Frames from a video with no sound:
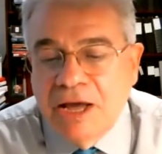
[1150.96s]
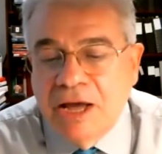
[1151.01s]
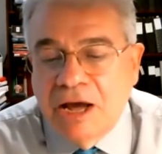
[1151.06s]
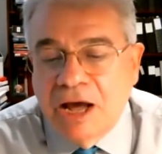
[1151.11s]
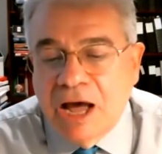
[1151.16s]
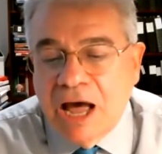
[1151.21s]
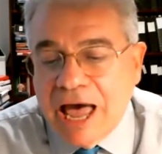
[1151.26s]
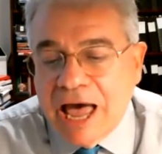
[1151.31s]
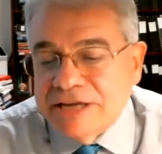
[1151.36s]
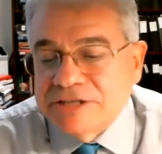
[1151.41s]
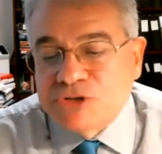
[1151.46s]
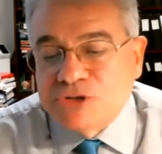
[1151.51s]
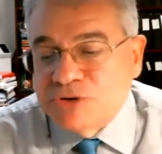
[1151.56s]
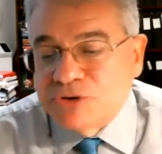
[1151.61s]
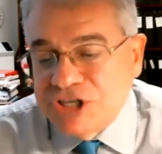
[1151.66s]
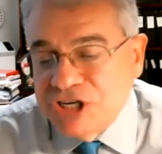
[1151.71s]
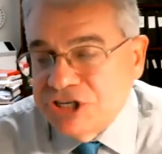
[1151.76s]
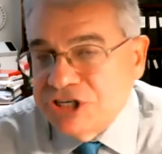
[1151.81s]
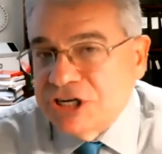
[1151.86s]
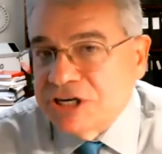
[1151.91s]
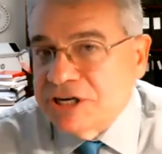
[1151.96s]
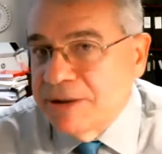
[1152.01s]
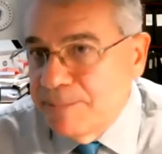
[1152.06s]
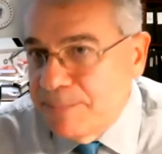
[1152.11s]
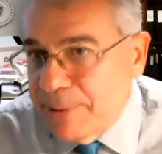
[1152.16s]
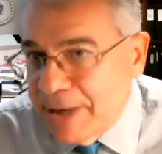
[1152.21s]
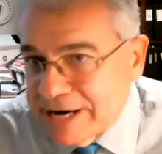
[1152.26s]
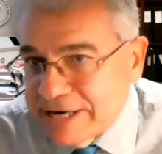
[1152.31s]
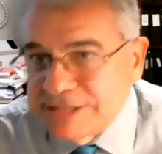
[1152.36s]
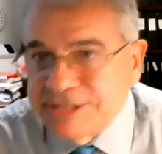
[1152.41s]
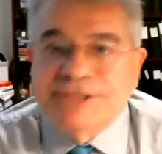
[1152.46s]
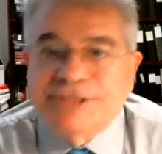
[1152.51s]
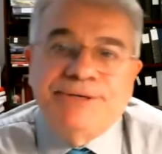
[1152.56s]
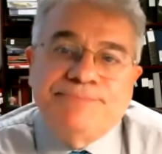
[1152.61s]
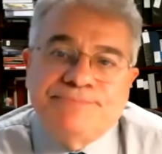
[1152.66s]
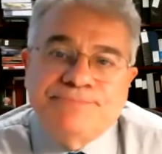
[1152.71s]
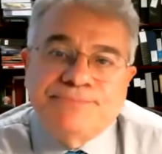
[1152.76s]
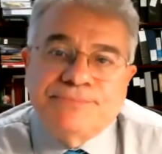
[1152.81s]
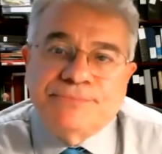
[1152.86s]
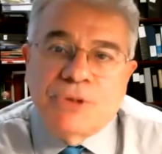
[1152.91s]
as strategic competitor,
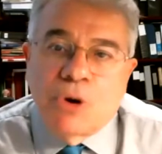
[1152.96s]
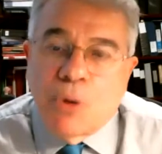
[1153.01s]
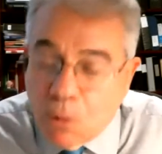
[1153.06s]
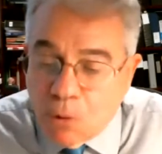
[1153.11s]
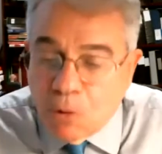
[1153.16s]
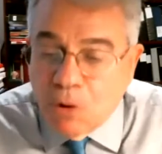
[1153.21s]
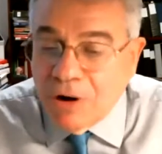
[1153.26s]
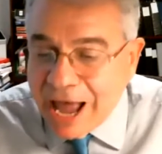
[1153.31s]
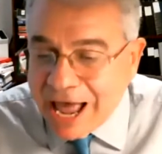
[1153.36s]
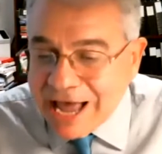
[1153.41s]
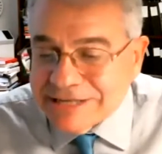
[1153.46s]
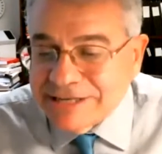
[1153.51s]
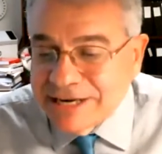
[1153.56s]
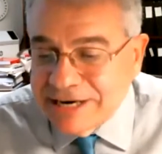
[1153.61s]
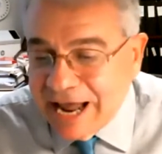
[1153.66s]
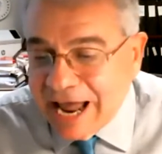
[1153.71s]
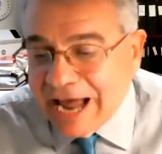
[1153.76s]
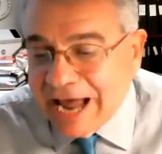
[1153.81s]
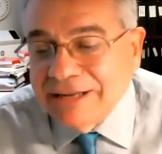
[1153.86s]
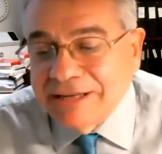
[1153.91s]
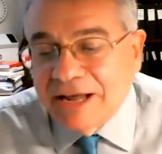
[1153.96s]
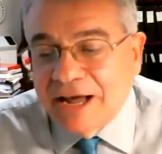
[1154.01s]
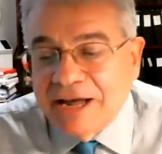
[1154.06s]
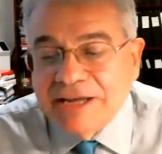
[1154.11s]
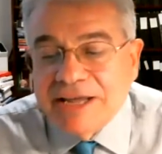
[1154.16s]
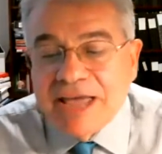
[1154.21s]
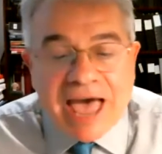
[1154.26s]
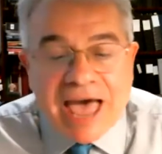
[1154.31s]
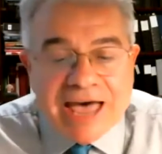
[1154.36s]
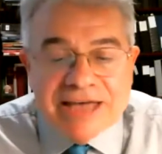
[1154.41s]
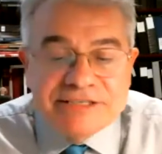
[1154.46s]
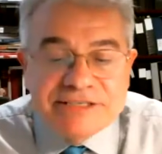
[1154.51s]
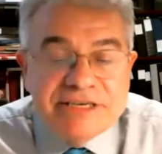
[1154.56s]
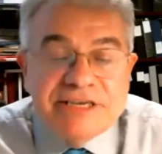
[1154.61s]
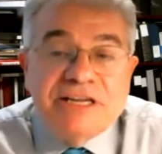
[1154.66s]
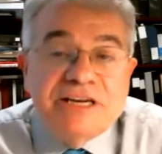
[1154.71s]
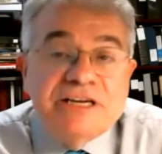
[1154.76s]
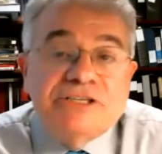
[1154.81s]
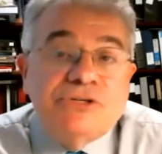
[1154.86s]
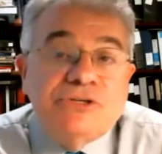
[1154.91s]
or as an ally, as
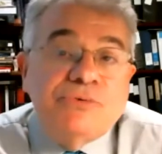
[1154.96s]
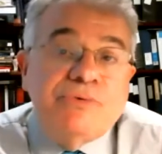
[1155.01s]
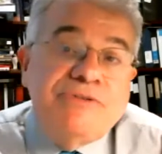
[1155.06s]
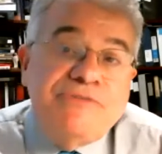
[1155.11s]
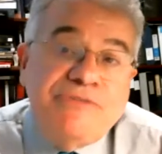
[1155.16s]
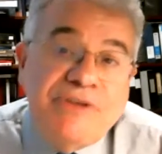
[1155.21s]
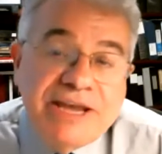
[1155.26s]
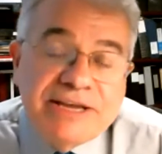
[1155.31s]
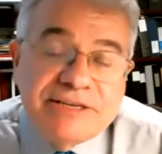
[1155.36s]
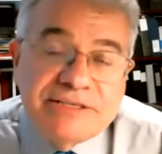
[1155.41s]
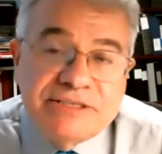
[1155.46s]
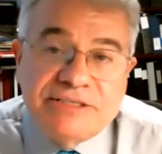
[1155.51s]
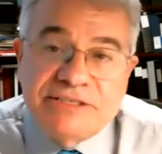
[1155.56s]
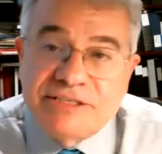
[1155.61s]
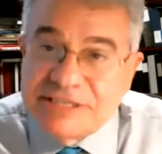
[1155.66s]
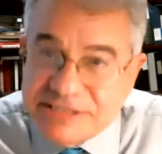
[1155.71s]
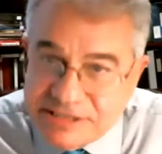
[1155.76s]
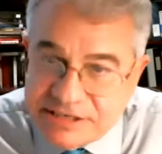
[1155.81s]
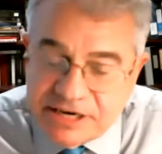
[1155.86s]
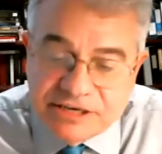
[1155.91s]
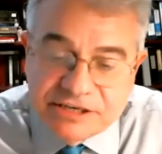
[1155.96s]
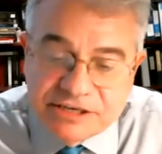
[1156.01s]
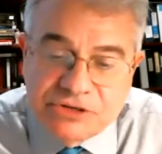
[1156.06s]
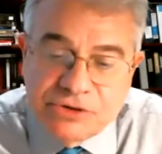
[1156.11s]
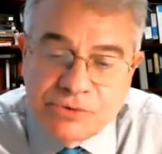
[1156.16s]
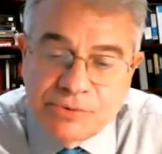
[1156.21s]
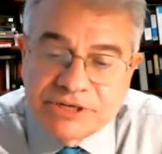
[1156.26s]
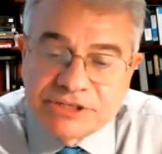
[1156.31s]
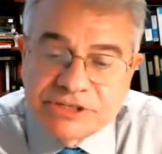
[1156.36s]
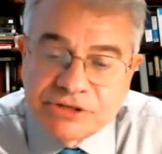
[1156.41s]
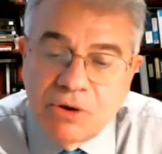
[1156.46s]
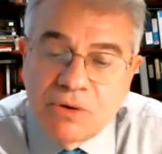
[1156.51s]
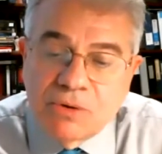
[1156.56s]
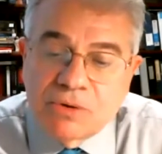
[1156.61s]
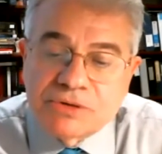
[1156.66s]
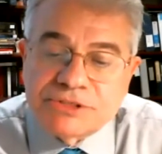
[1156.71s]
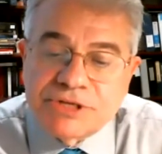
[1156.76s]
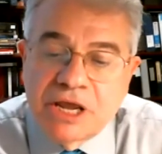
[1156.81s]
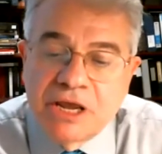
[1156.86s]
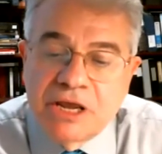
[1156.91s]
needed to advance distinct U.S.
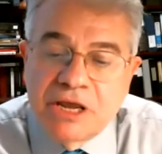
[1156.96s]
goals.